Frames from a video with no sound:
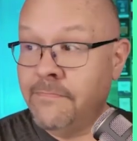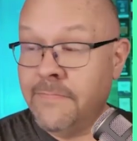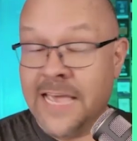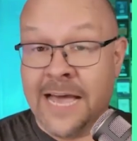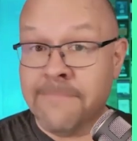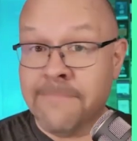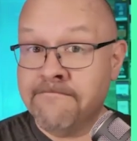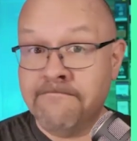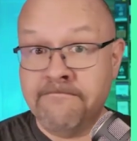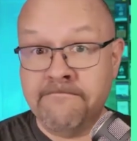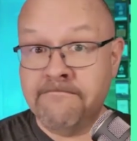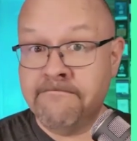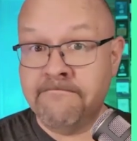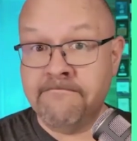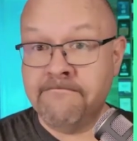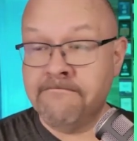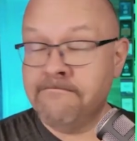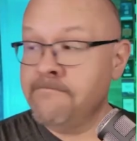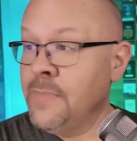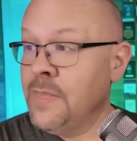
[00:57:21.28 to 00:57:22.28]
Yeah.
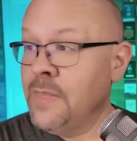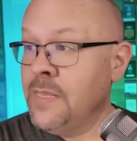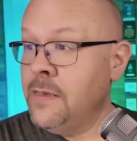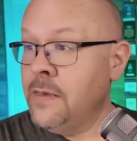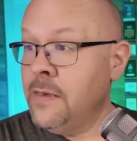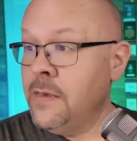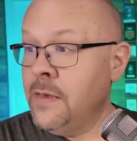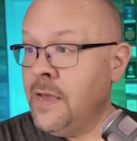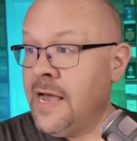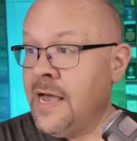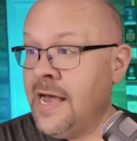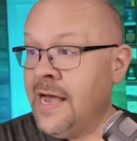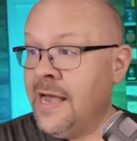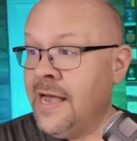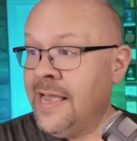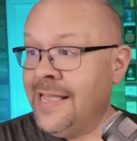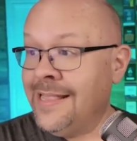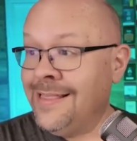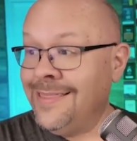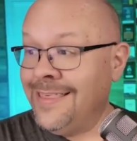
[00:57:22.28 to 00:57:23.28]

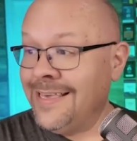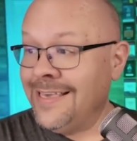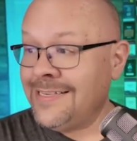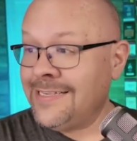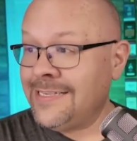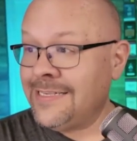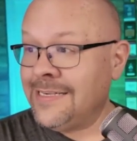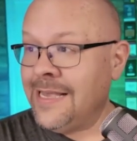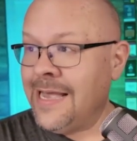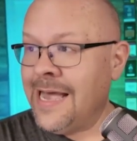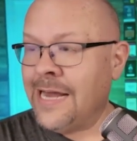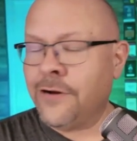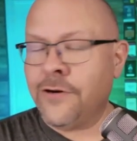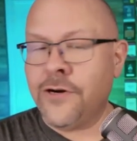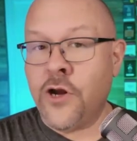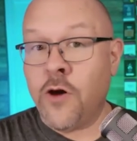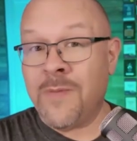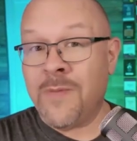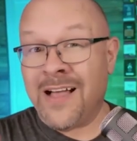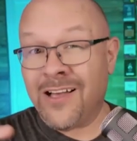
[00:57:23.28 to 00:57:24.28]
And this, I
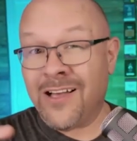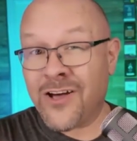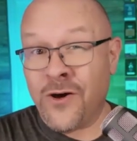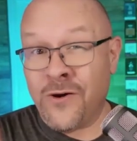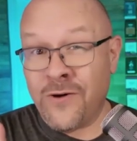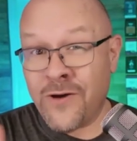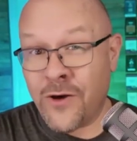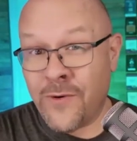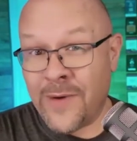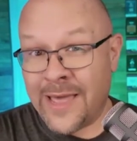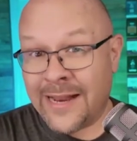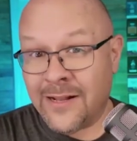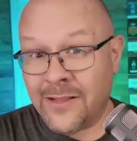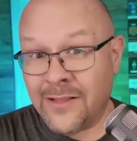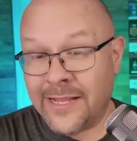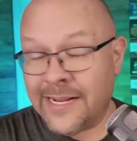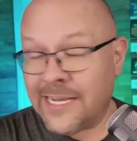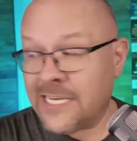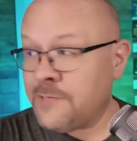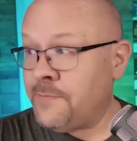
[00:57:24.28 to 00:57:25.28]
don't know about Coco
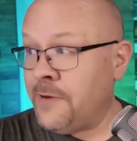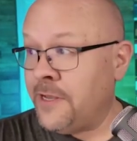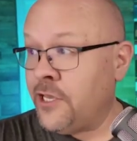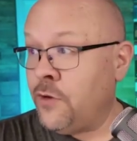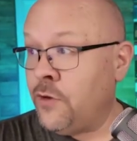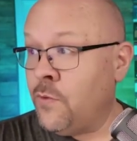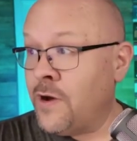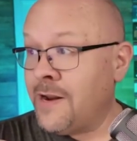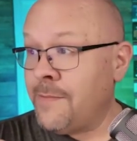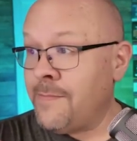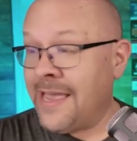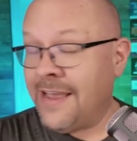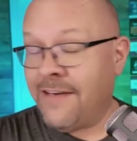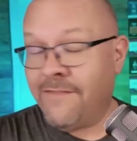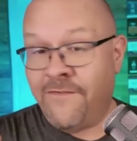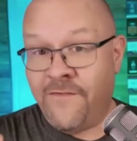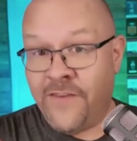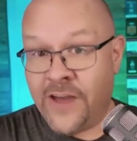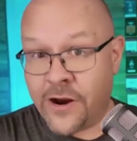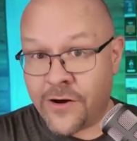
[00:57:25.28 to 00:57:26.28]
Analytics, but you want to make
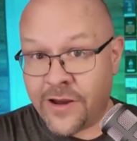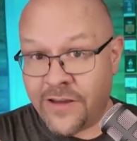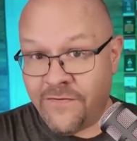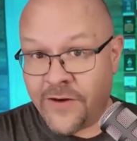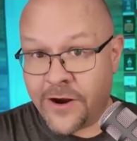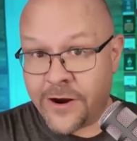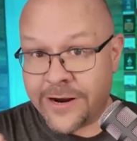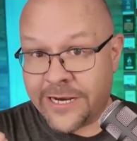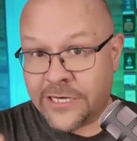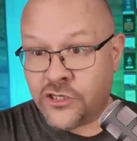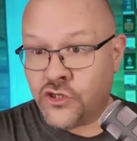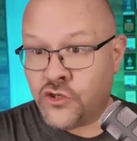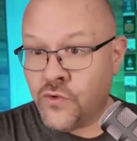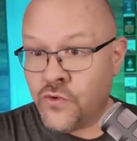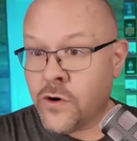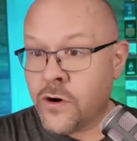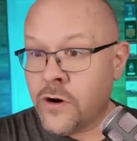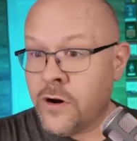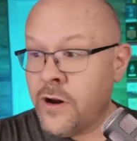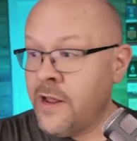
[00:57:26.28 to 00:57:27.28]
very, very
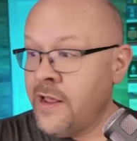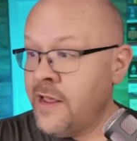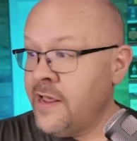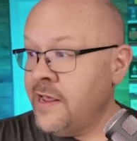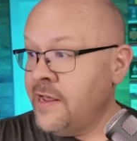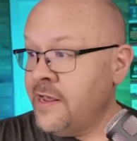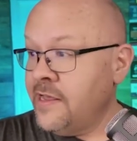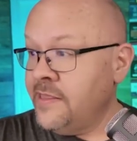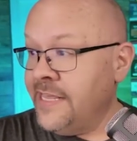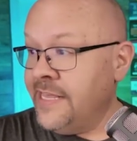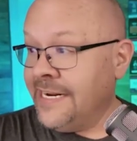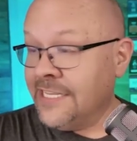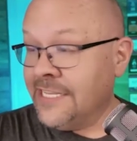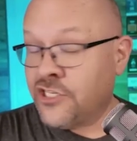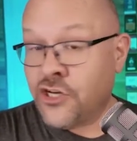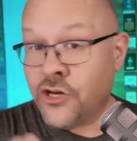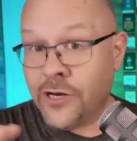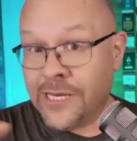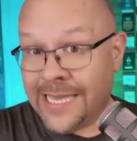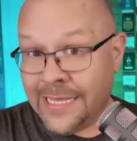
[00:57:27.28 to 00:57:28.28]
sure that
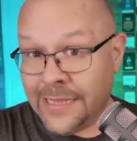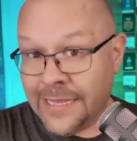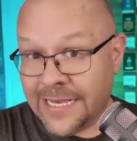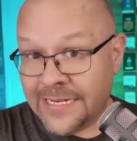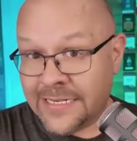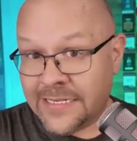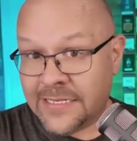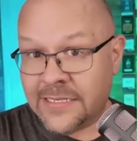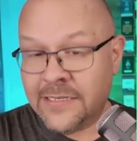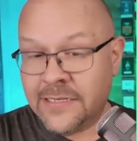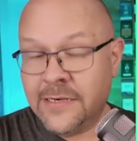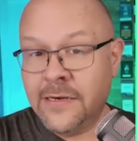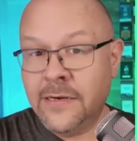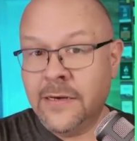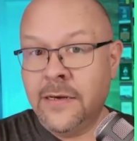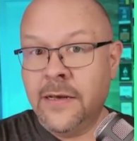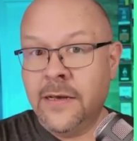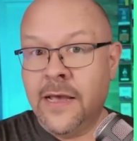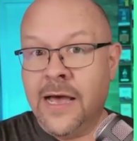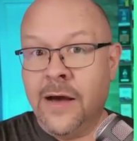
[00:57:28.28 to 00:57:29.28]
it's cookieless.
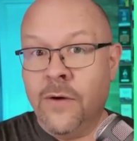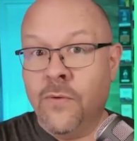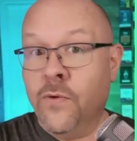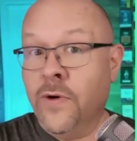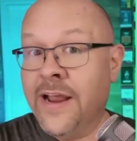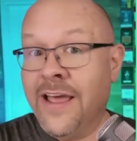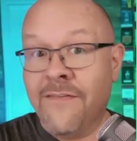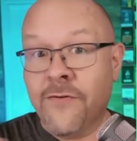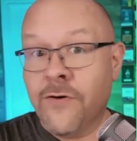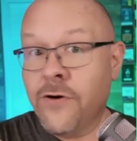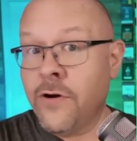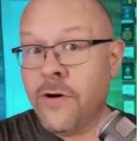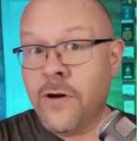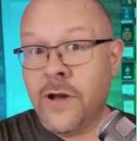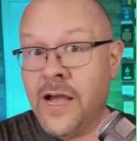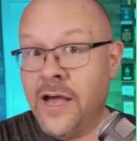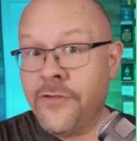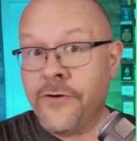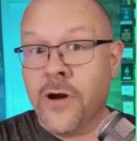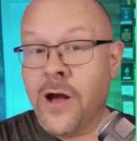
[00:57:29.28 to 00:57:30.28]
Whatever
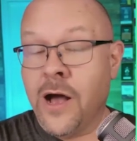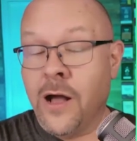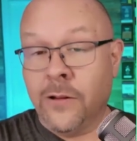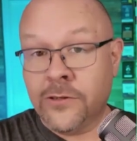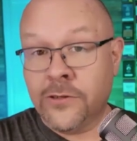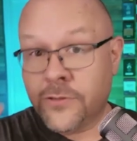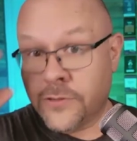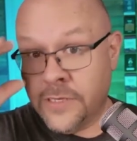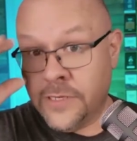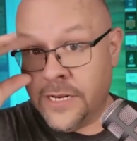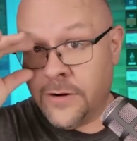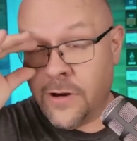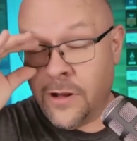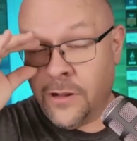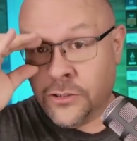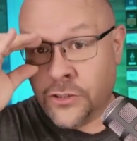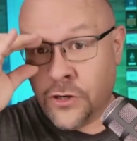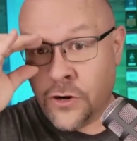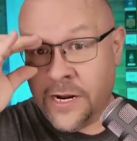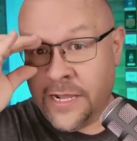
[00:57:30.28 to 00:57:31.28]
other
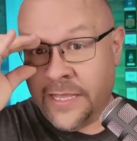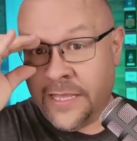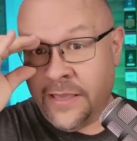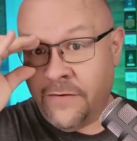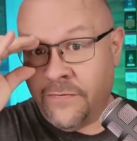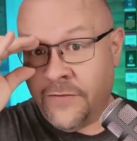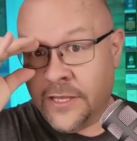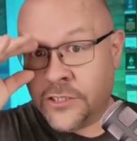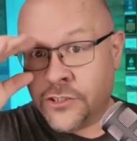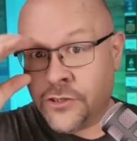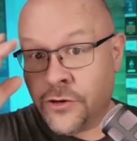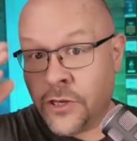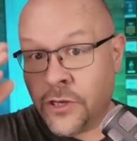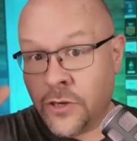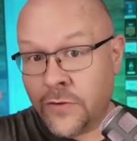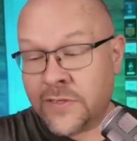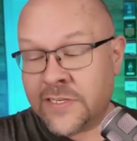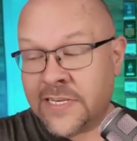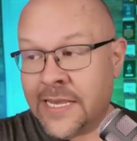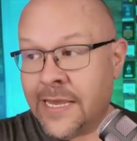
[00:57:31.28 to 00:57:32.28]
alternative that you're
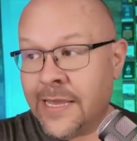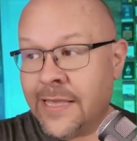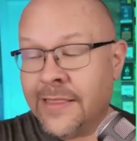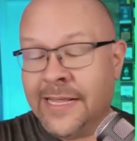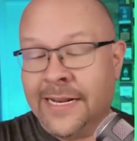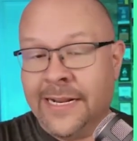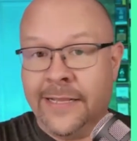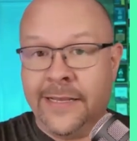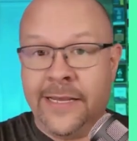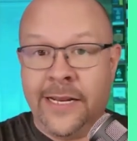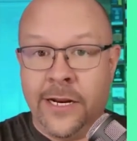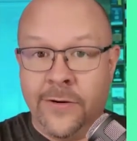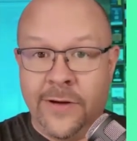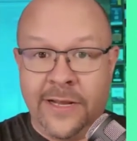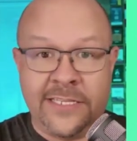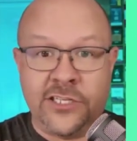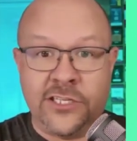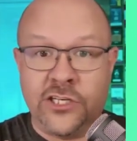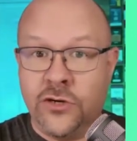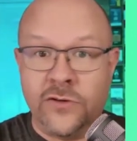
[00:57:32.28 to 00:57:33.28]
using, that
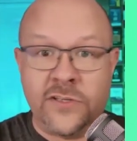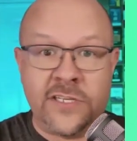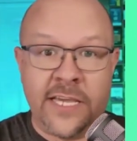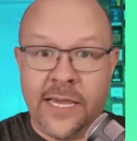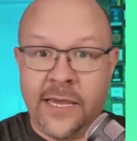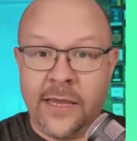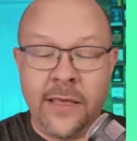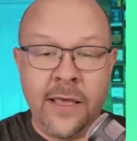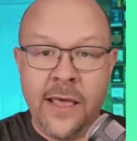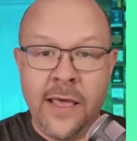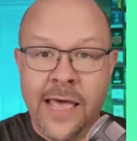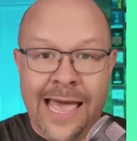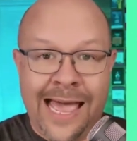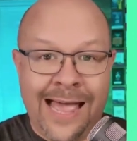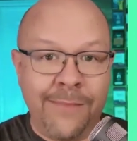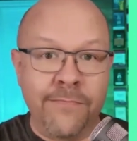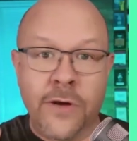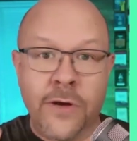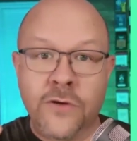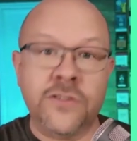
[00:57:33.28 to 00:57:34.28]
it's using
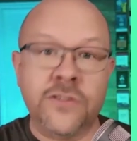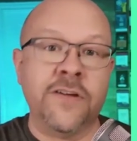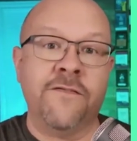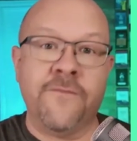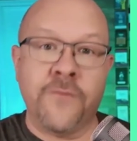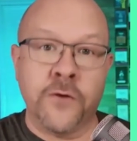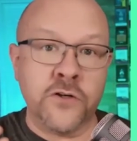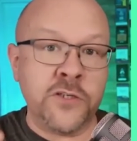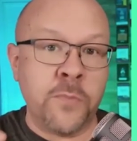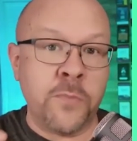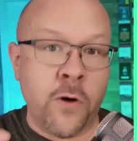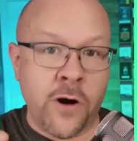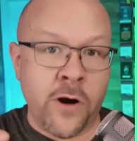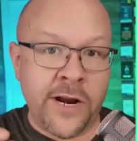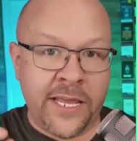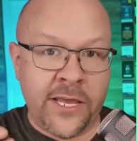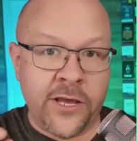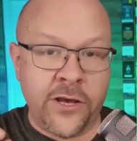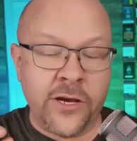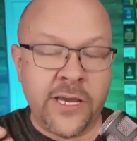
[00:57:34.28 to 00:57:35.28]
at most a
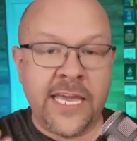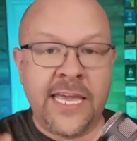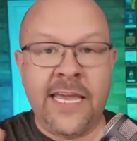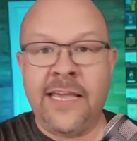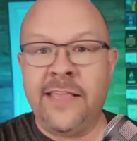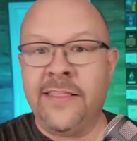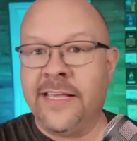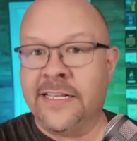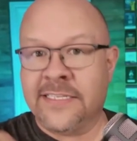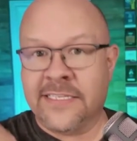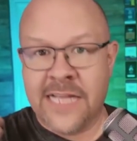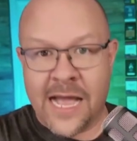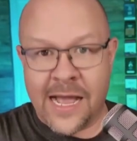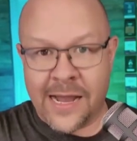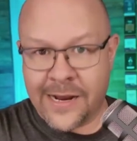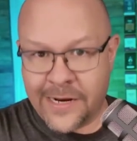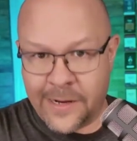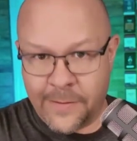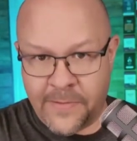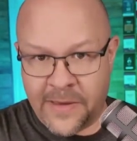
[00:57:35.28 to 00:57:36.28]
first-party cookie that's
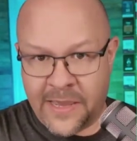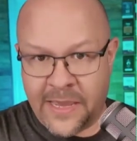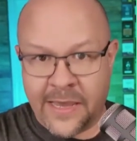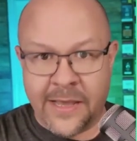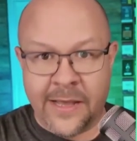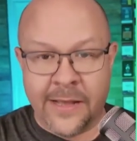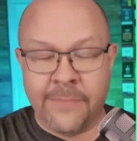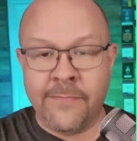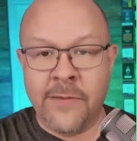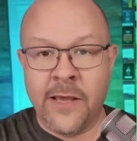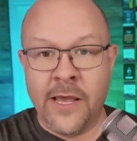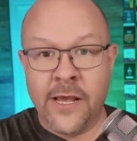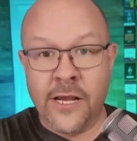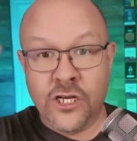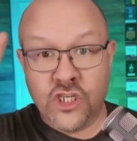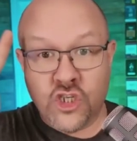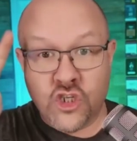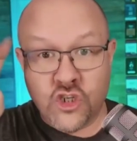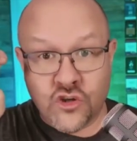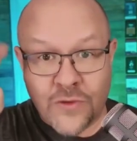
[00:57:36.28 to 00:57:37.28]
not going to be a
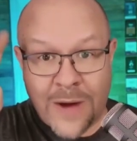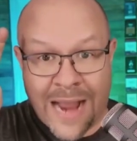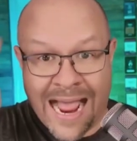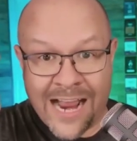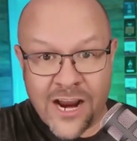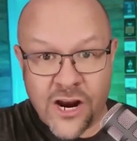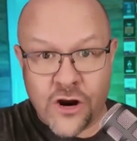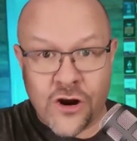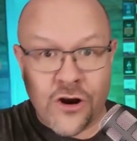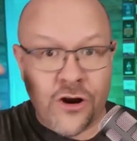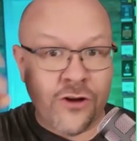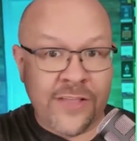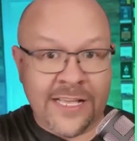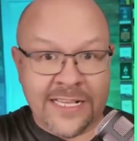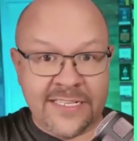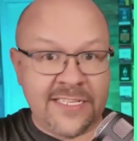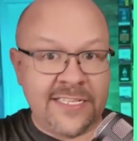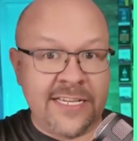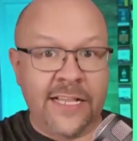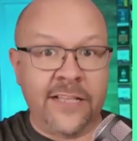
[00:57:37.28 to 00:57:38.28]
tracker
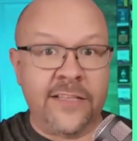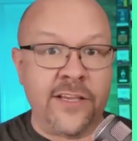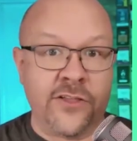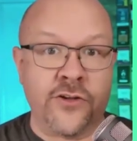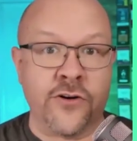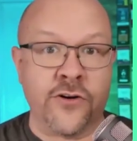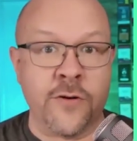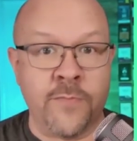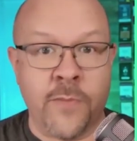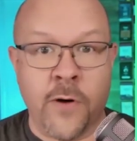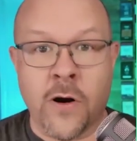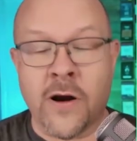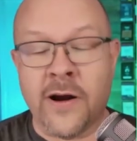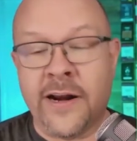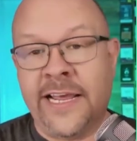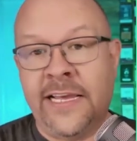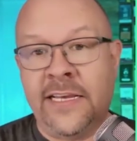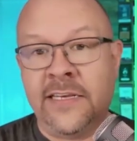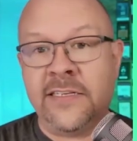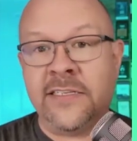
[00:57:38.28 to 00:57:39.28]
that's sent to third
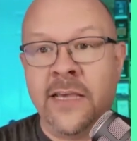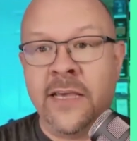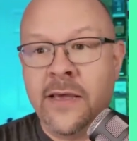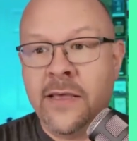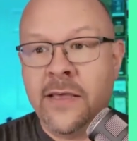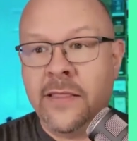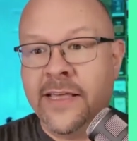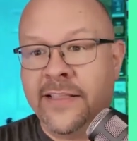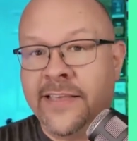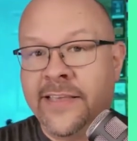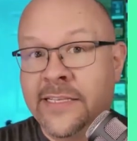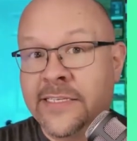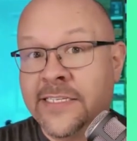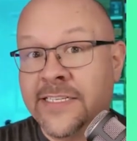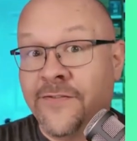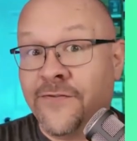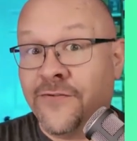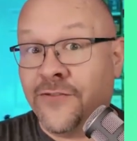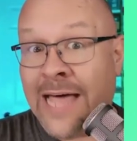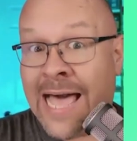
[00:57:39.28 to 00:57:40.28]
parties that tends
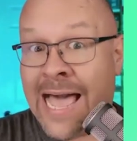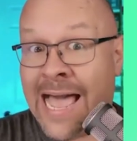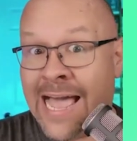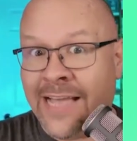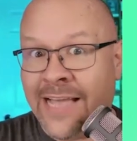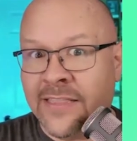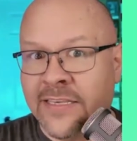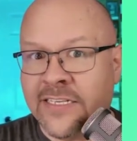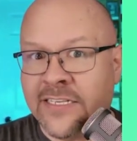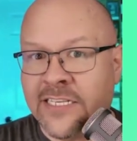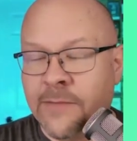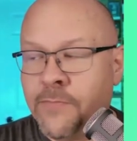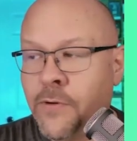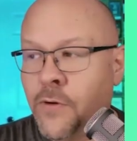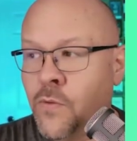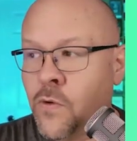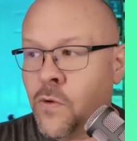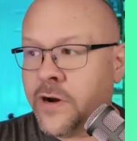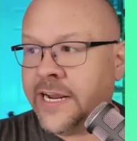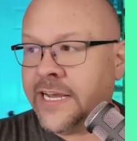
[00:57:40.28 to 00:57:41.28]
to flag the
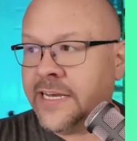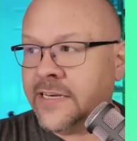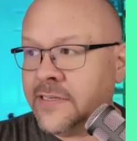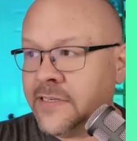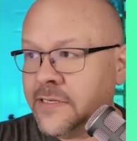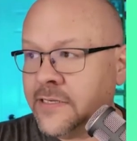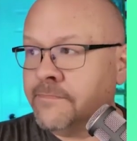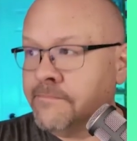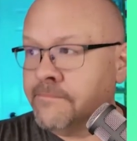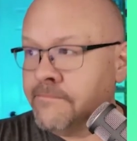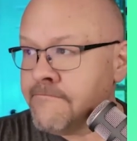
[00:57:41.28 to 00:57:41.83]
SIPA warnings.